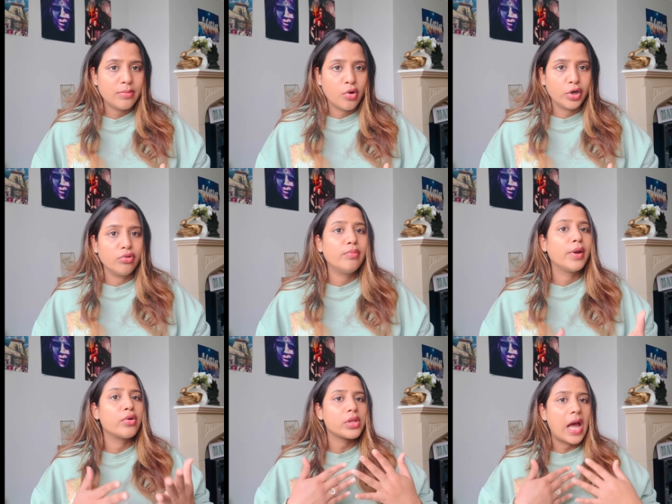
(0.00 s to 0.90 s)
module
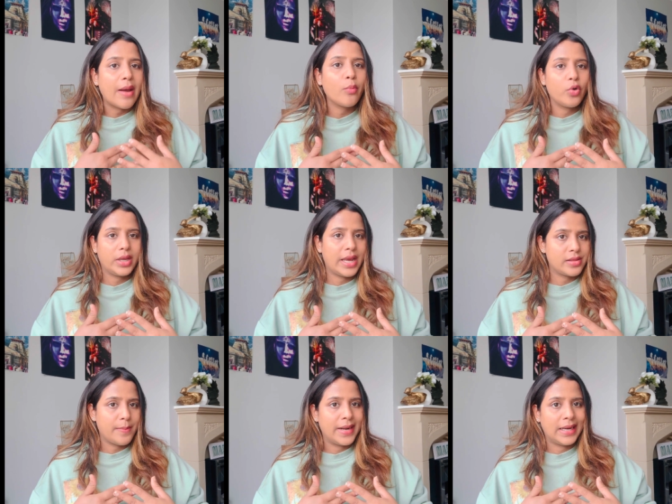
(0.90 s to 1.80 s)
because I'm working as
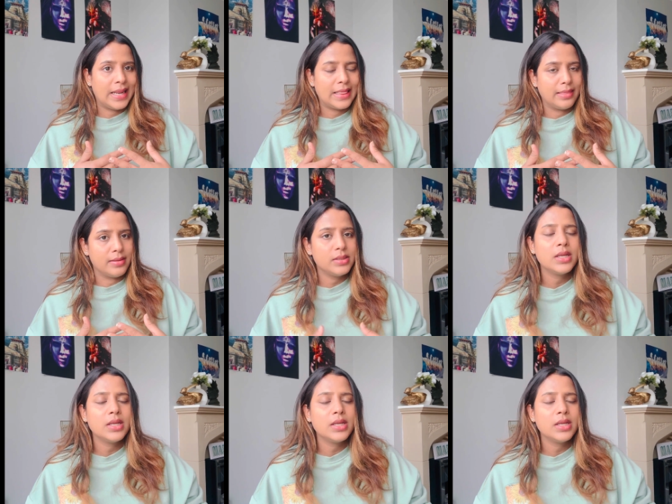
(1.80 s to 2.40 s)
a mental health nurse.